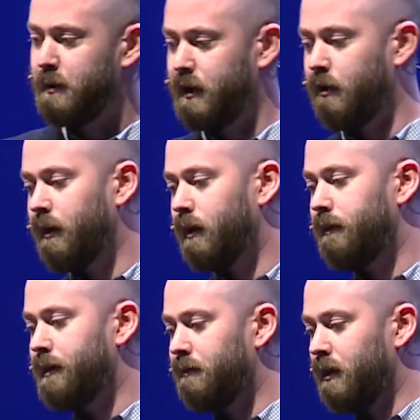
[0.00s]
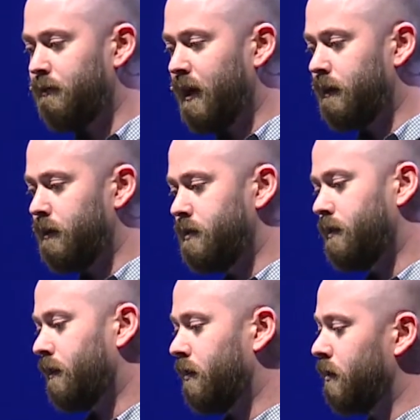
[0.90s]
materials have the advantage
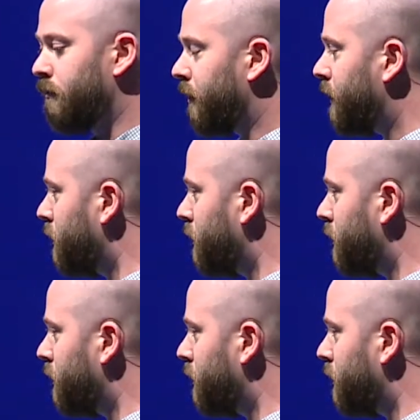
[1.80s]
that they're very